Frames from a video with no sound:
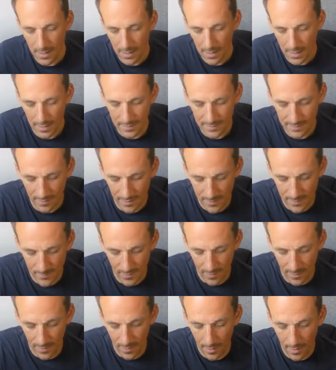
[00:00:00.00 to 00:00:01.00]
and type
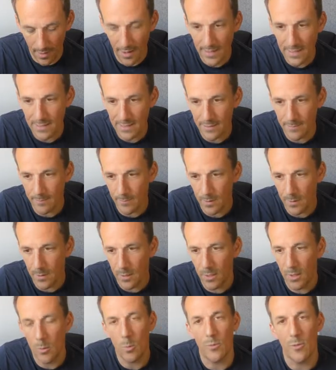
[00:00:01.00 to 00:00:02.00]
in item
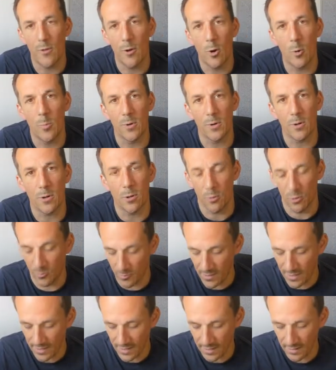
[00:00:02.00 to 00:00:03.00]
with the open and close
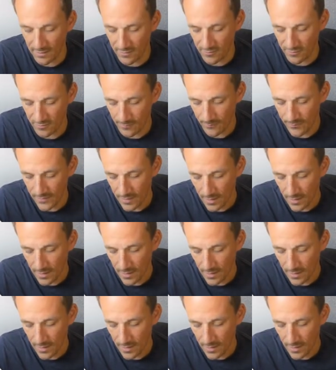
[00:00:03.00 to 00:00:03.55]
brackets,